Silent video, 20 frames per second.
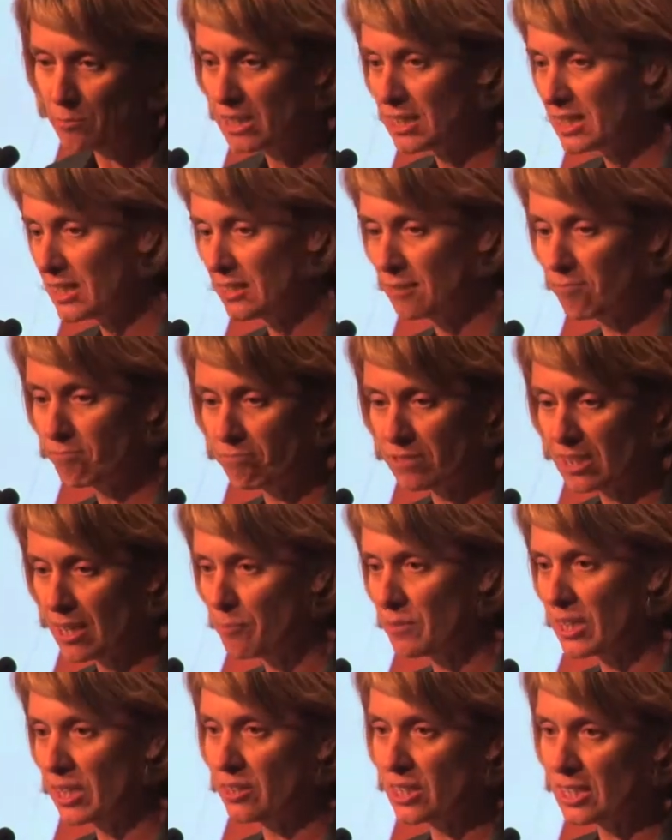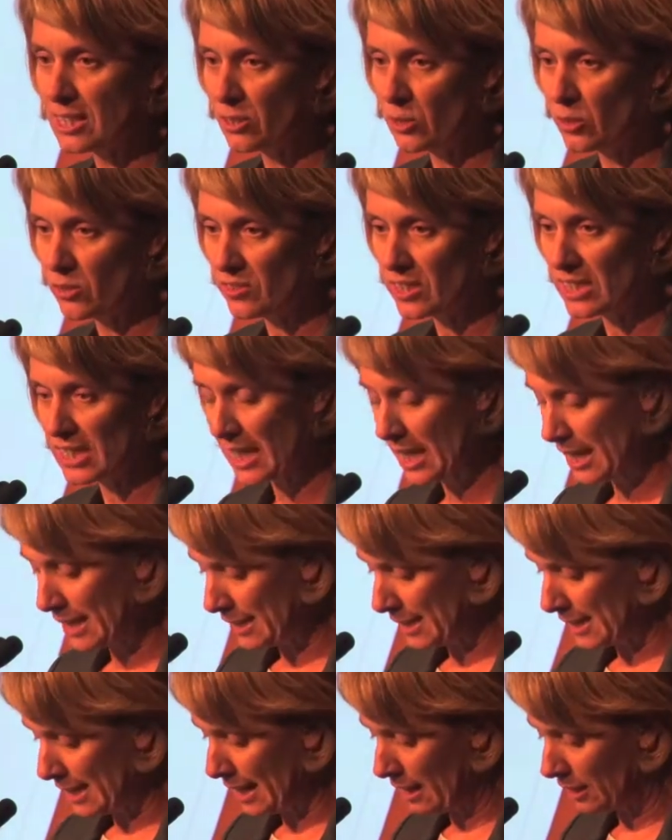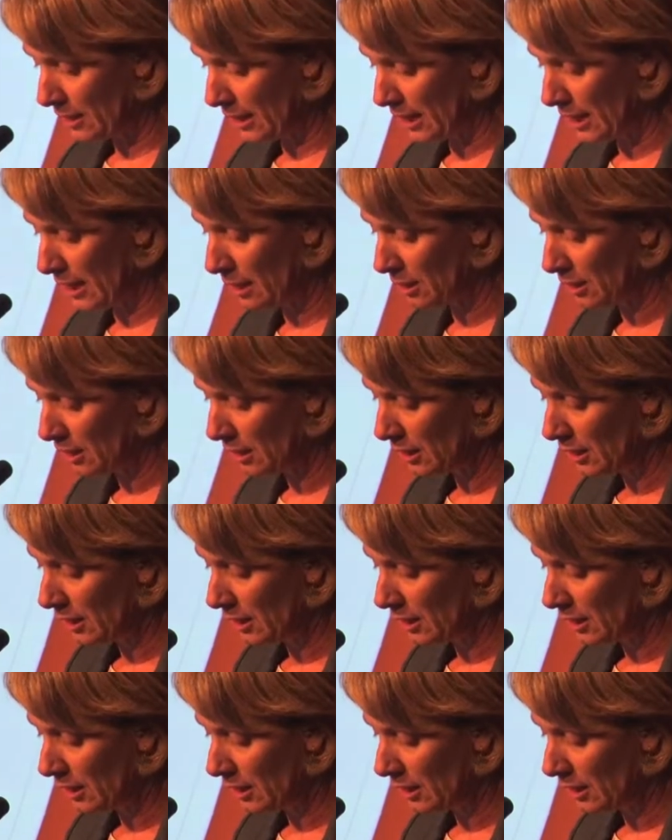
Is there something that sort of stands out there?